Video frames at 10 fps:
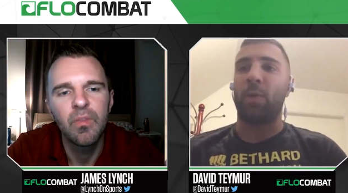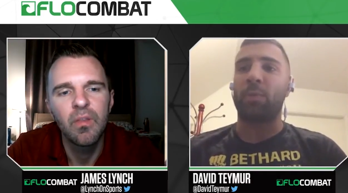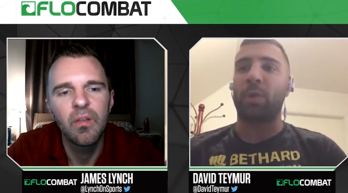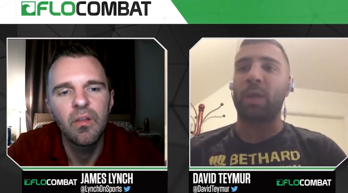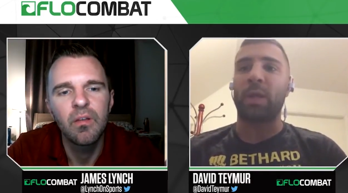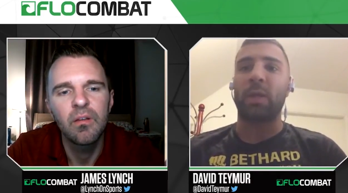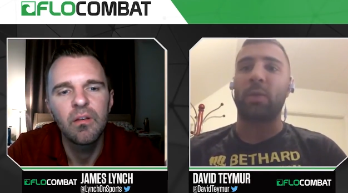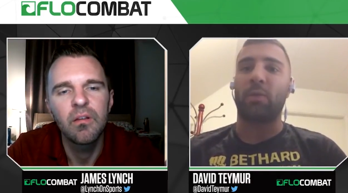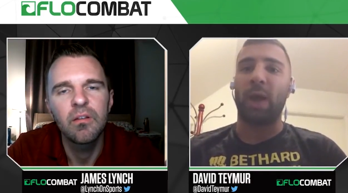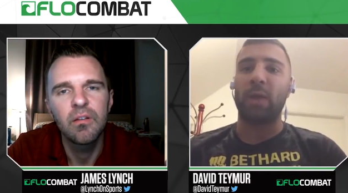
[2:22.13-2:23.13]
Speaker 1: I hope to get
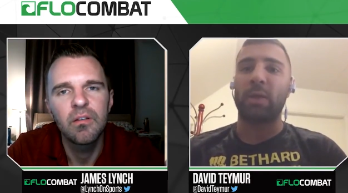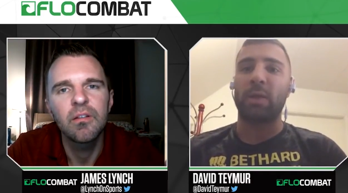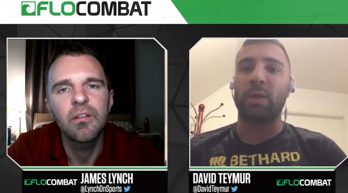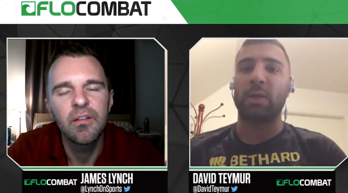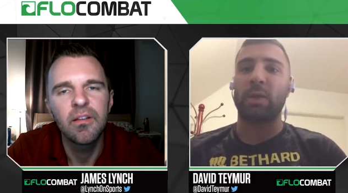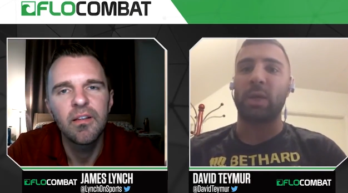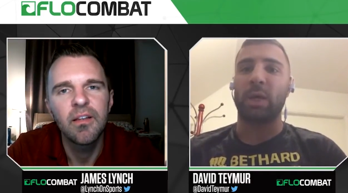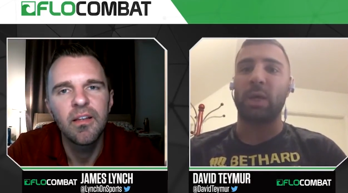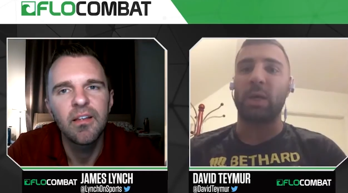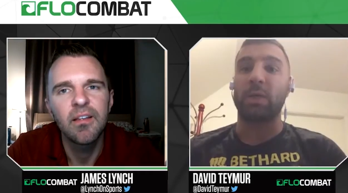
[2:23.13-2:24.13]
another fight.
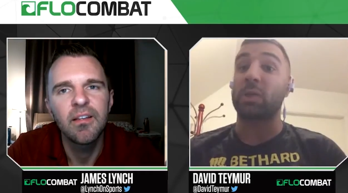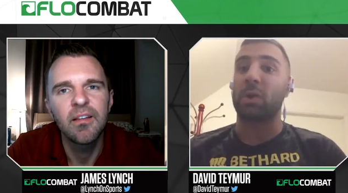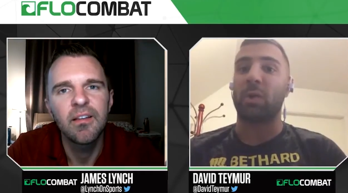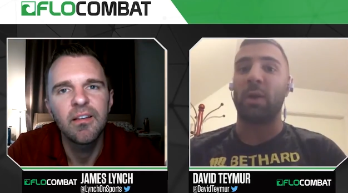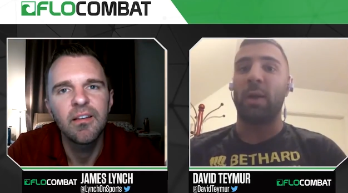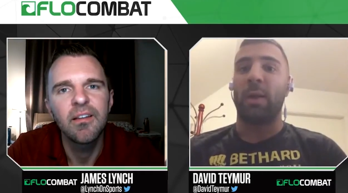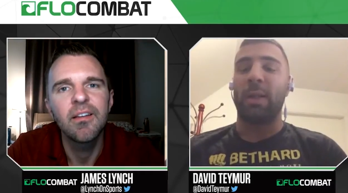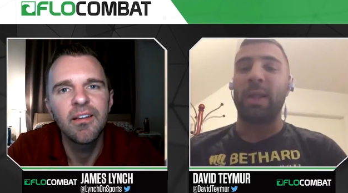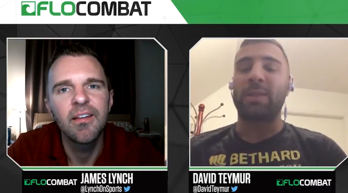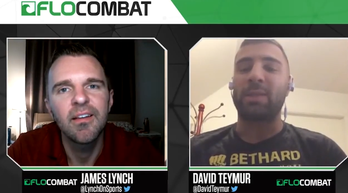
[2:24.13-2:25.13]
Uh, so
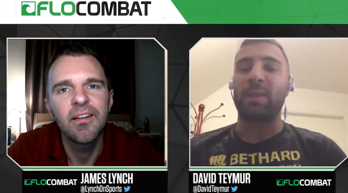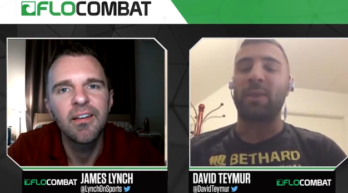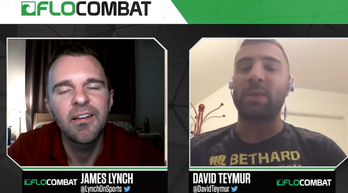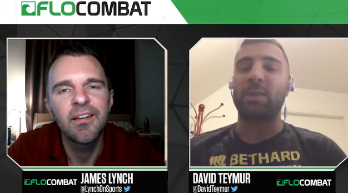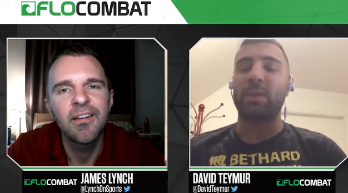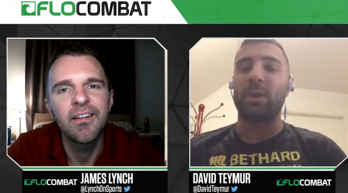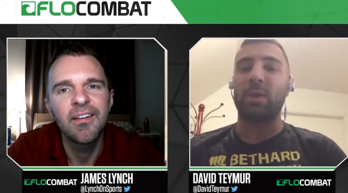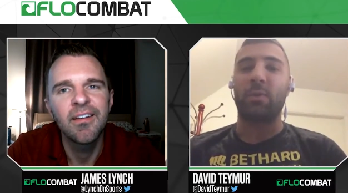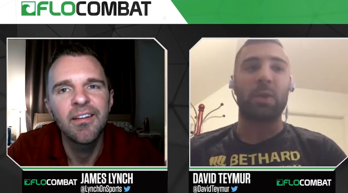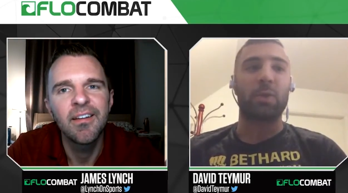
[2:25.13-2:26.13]
let's see what
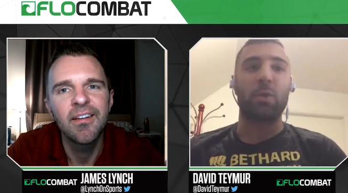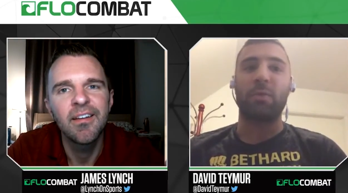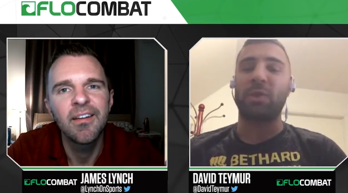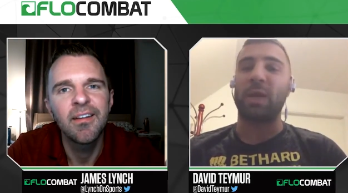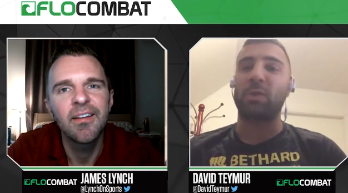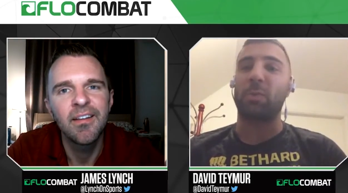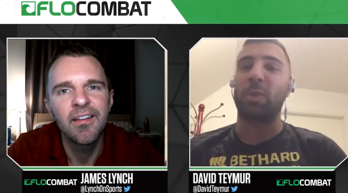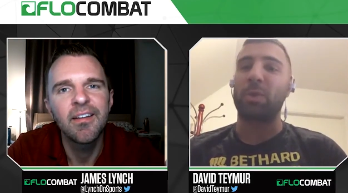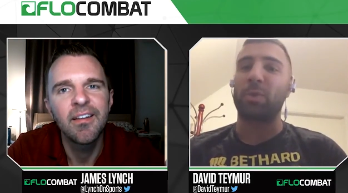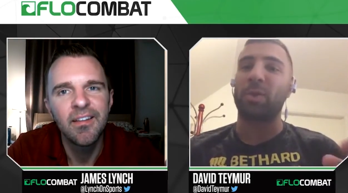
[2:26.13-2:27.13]
what UFC has to
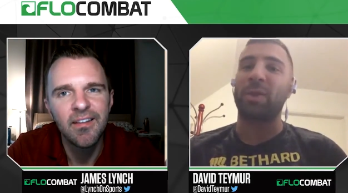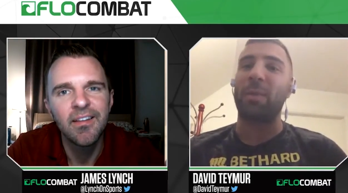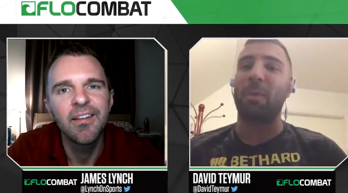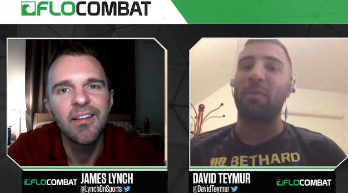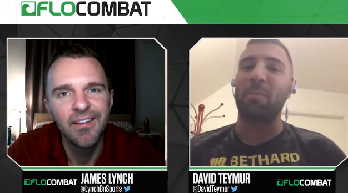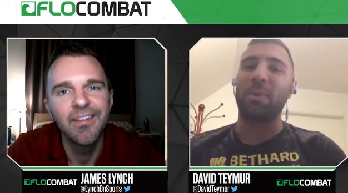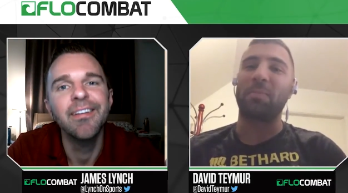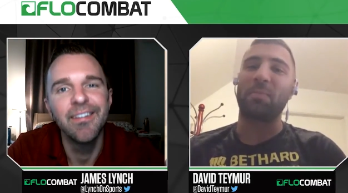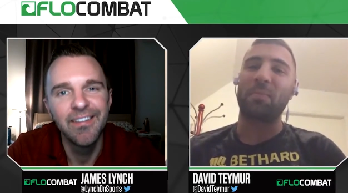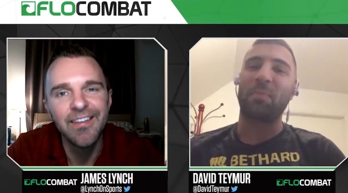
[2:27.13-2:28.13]
bring to the table for
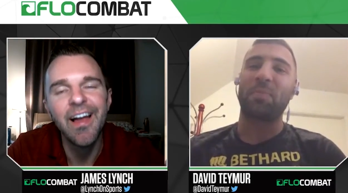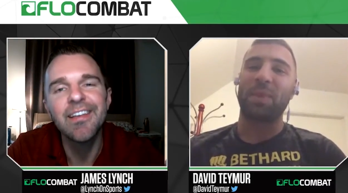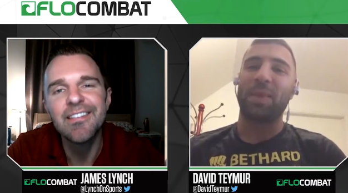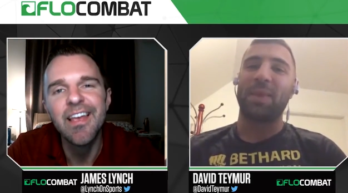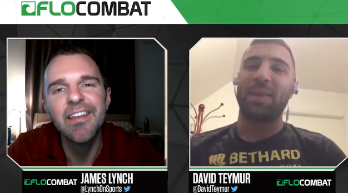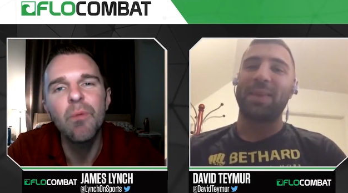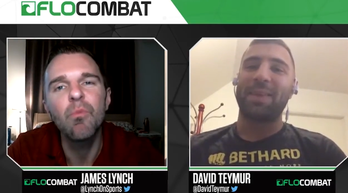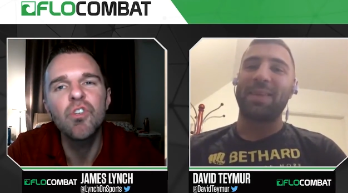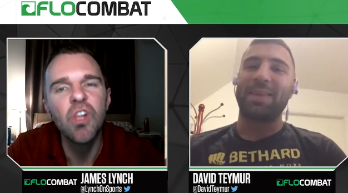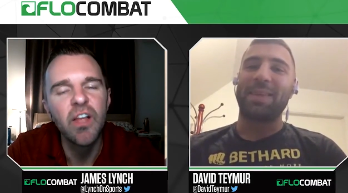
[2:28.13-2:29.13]
me.
Speaker 2: Yes, and and
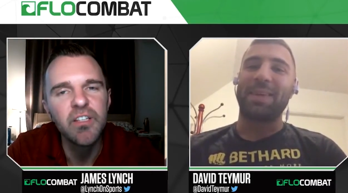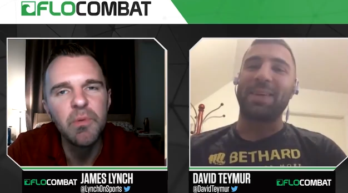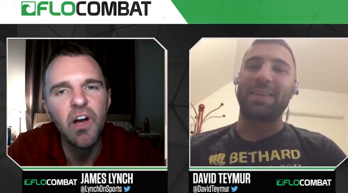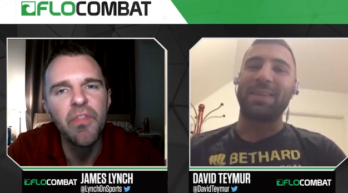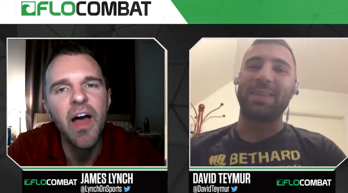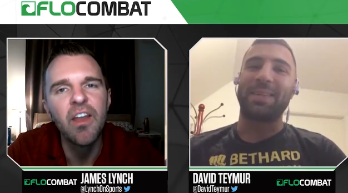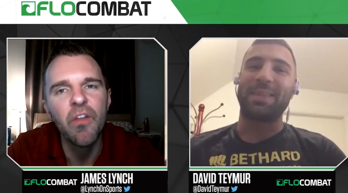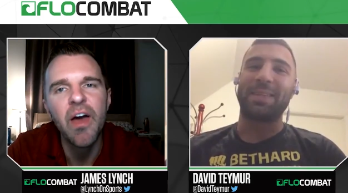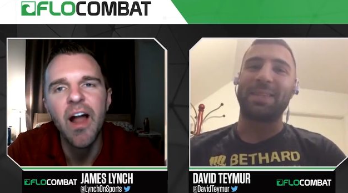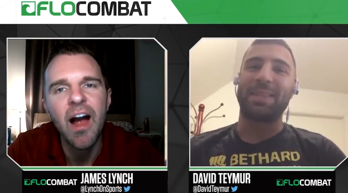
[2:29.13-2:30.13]
would you like to be on that on
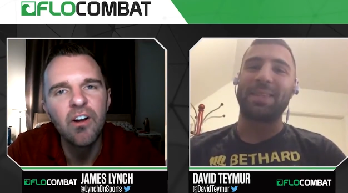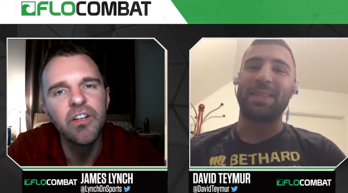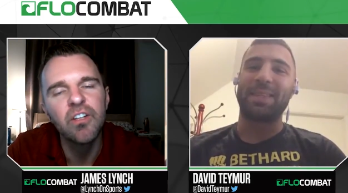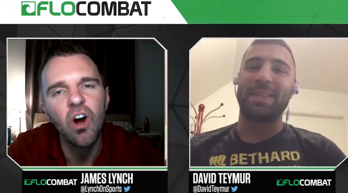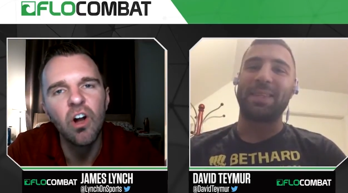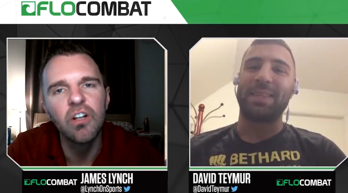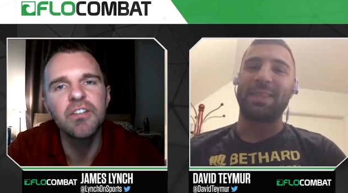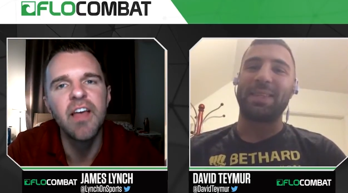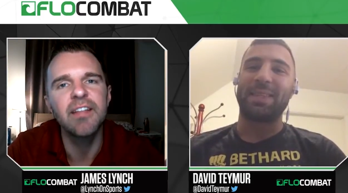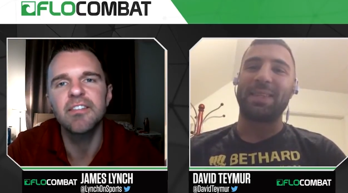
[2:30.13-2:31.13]
that Ireland card because
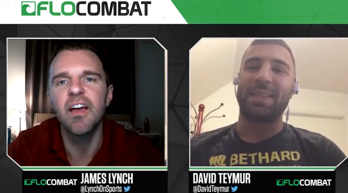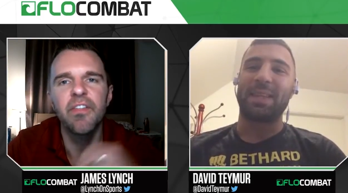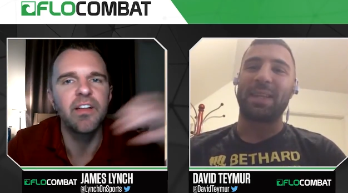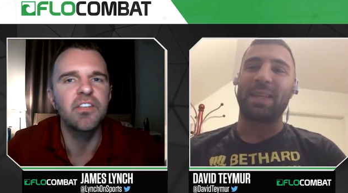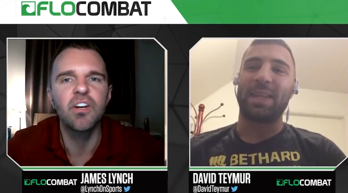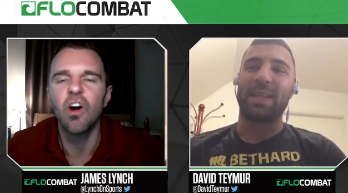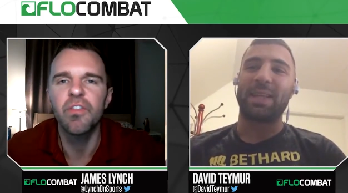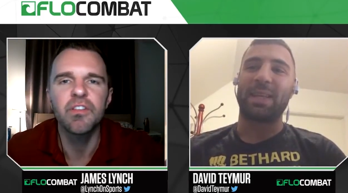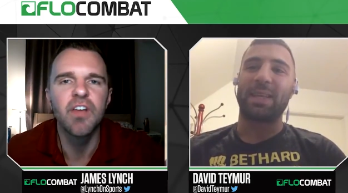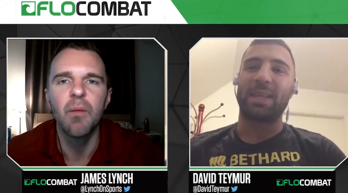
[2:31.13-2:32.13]
that's a, that's a card
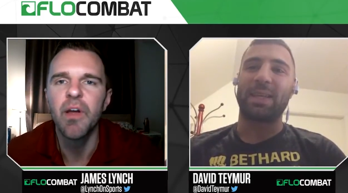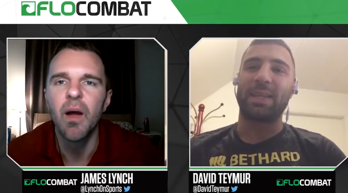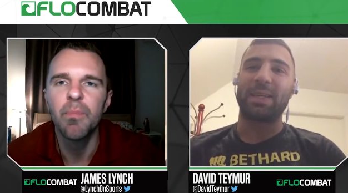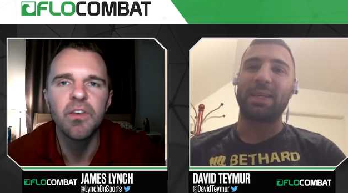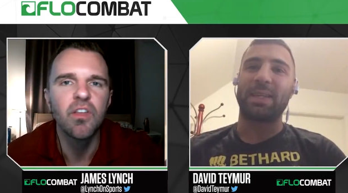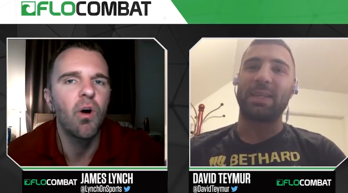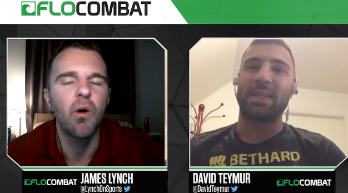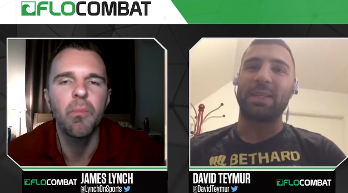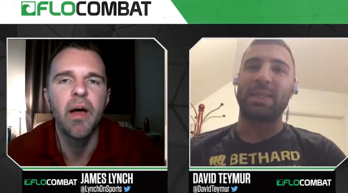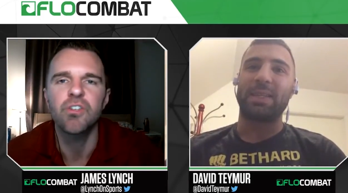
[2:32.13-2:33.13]
that's coming up, and you know I
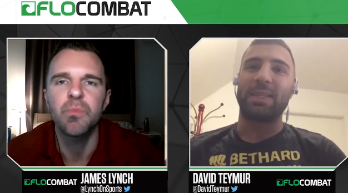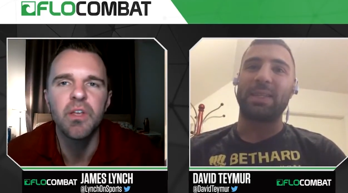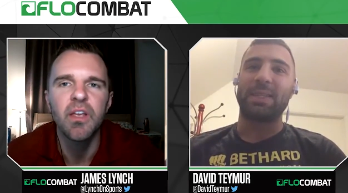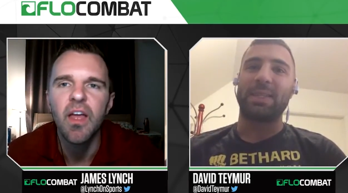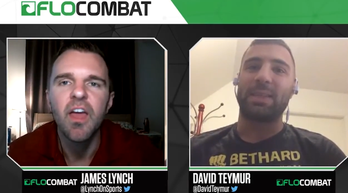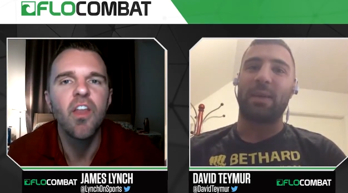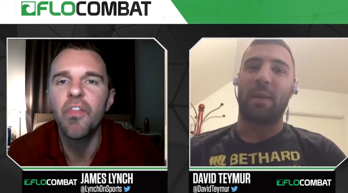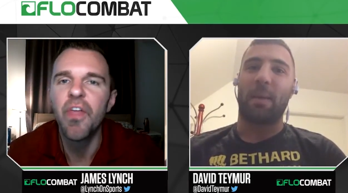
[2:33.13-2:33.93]
would imagine be not